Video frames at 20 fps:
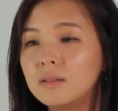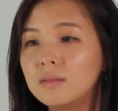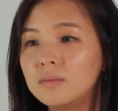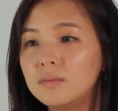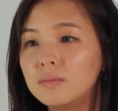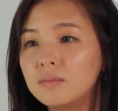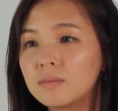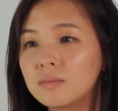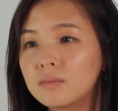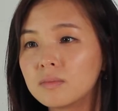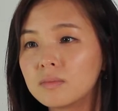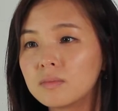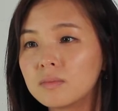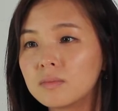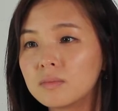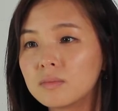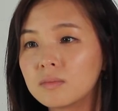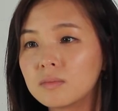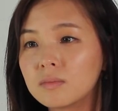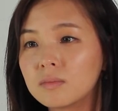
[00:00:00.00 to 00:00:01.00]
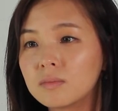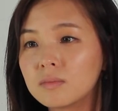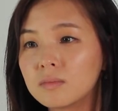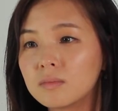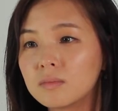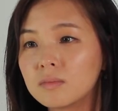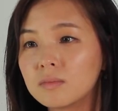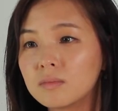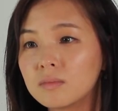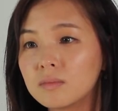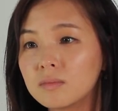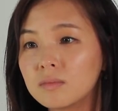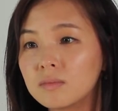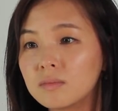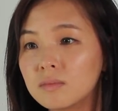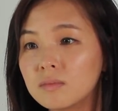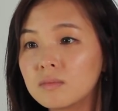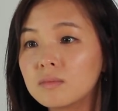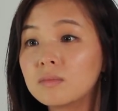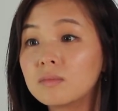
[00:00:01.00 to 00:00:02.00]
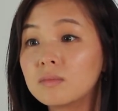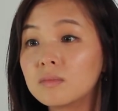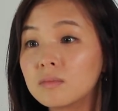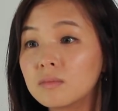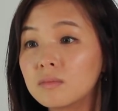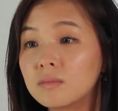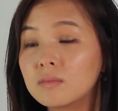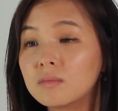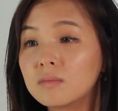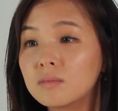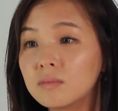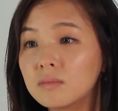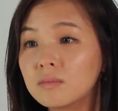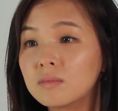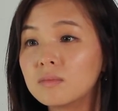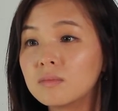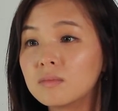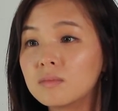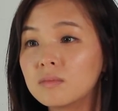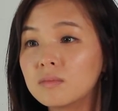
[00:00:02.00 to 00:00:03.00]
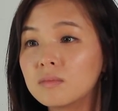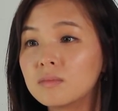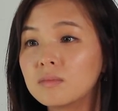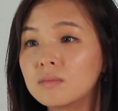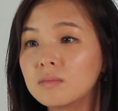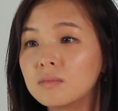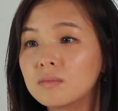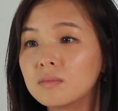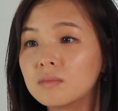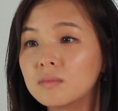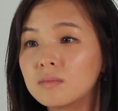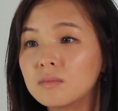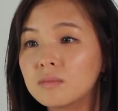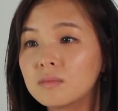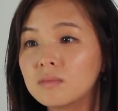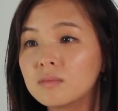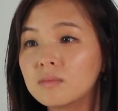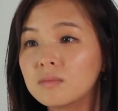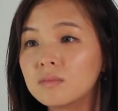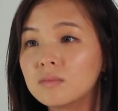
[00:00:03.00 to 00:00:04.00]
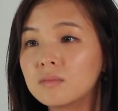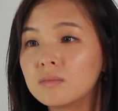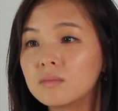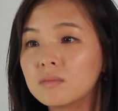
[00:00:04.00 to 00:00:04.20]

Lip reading: The person shown says nothing.